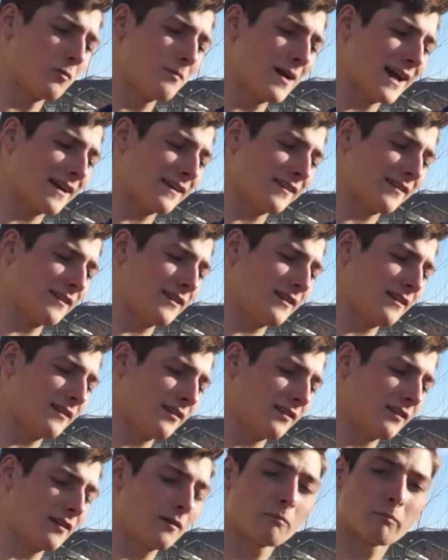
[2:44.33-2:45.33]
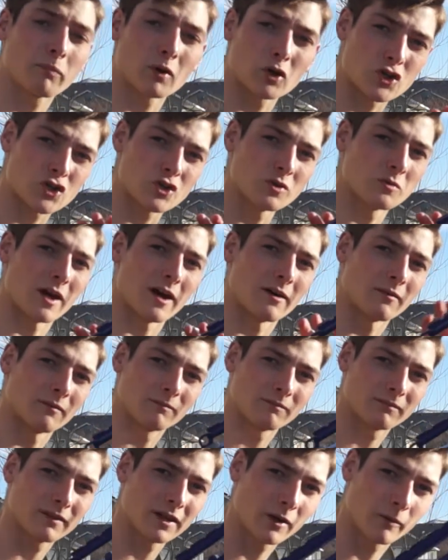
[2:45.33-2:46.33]
magazines per shootout.
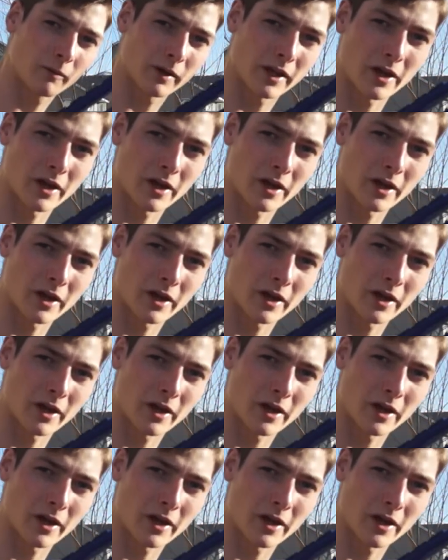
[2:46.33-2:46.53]
Here we